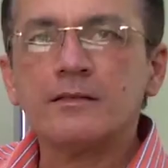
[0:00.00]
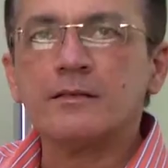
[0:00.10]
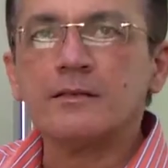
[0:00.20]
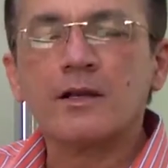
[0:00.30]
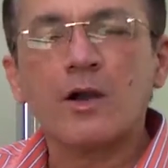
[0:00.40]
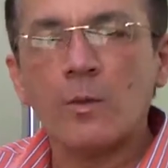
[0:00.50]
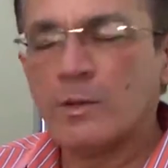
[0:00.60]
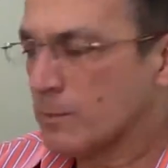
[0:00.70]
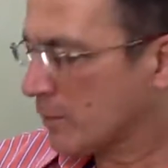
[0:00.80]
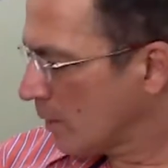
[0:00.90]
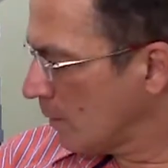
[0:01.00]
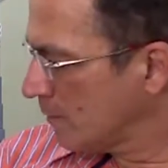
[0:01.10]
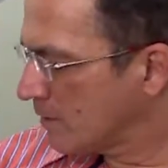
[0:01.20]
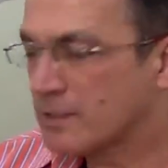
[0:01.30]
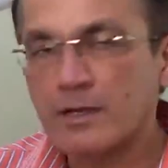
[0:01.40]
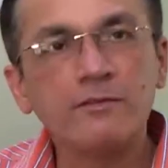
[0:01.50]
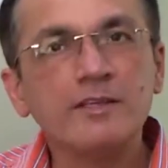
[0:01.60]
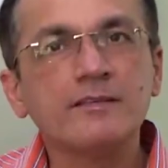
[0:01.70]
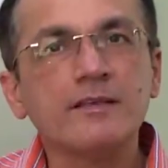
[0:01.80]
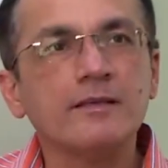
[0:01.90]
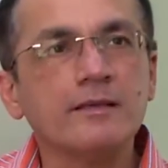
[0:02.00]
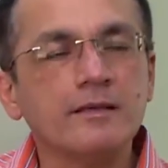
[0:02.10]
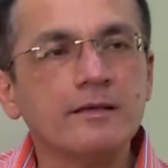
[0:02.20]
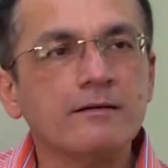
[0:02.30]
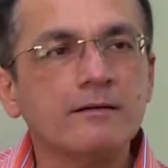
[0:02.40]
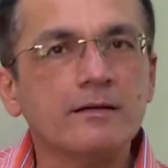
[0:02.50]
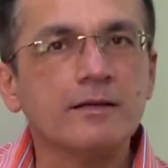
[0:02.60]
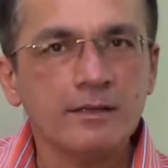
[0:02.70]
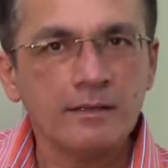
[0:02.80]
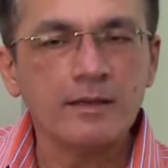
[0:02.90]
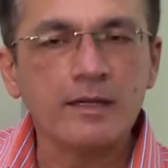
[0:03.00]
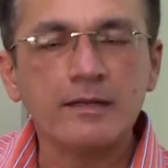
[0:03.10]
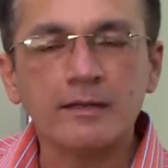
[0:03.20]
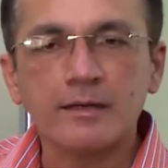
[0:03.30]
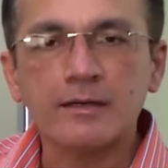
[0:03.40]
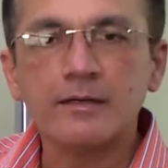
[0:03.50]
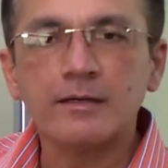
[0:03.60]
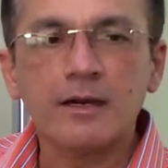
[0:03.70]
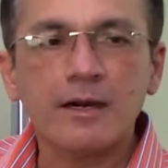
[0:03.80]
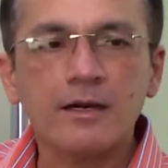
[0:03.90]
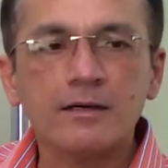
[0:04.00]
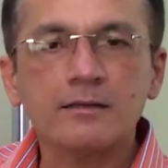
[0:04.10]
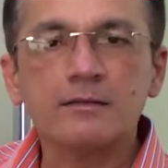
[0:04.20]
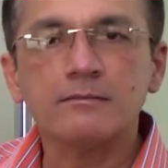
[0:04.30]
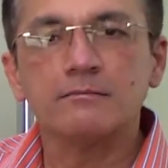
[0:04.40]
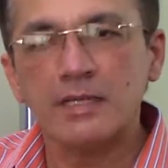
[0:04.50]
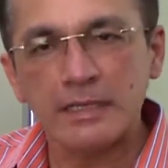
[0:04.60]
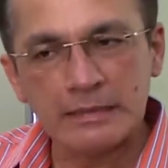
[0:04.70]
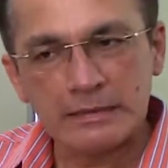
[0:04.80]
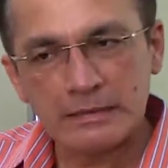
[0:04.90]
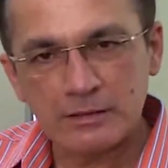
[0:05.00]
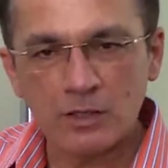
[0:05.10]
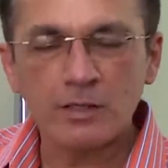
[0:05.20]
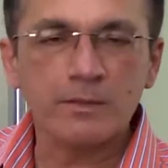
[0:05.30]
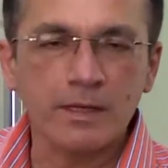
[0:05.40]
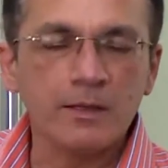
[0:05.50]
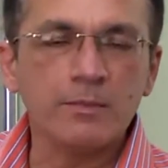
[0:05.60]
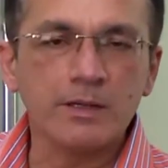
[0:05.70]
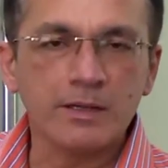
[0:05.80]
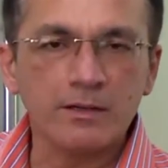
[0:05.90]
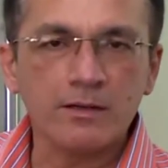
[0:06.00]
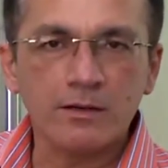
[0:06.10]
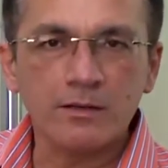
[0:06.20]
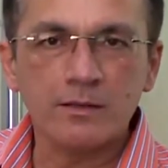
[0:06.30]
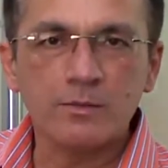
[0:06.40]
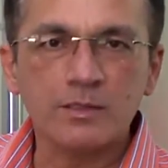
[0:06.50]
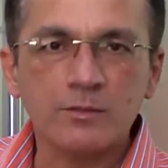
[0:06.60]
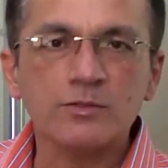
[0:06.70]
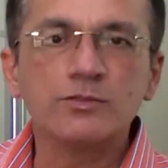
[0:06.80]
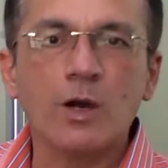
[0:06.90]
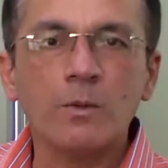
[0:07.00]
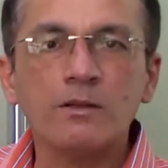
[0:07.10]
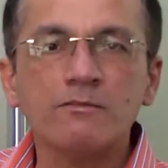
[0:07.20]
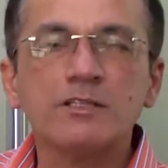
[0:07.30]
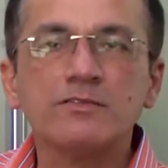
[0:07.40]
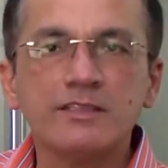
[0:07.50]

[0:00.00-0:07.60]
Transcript: The common problems that we see in the retina are in not of any particular order, but the most common ones